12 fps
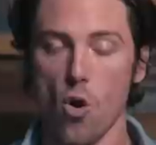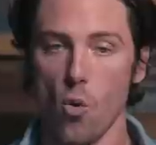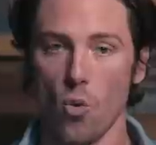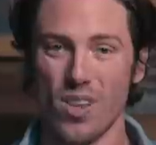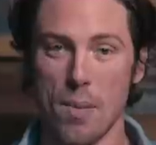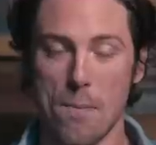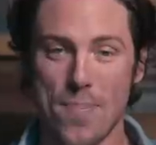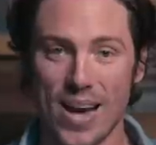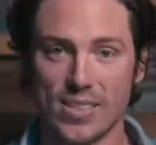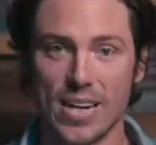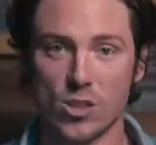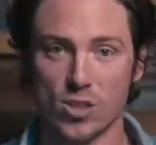one of the
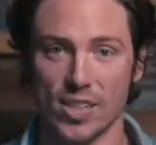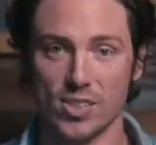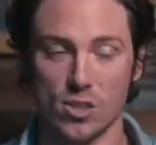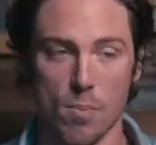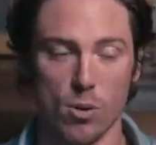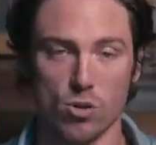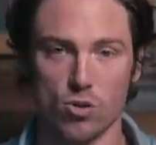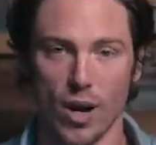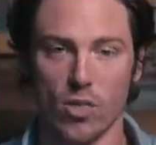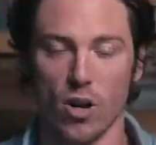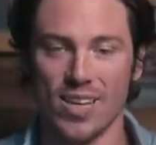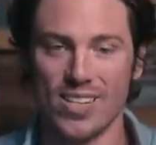best exercises to build
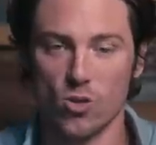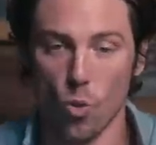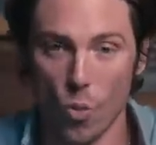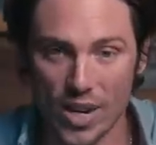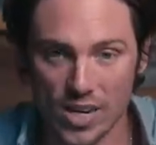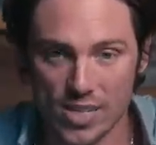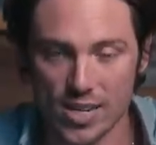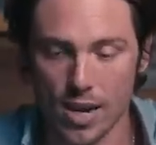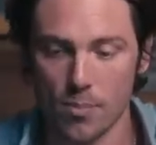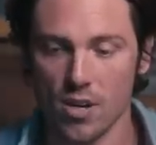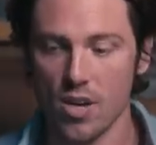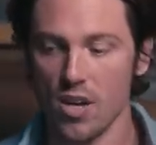strength on is the weighted dip.
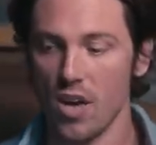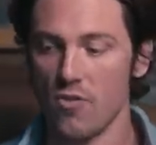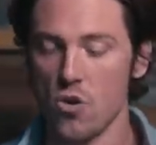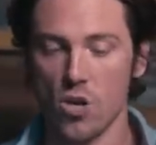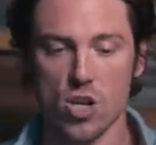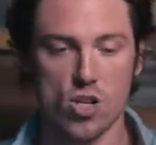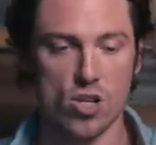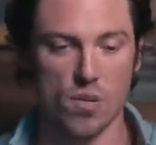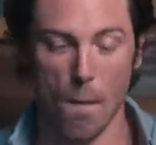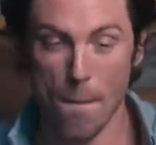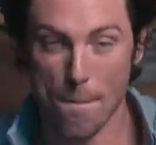If you can just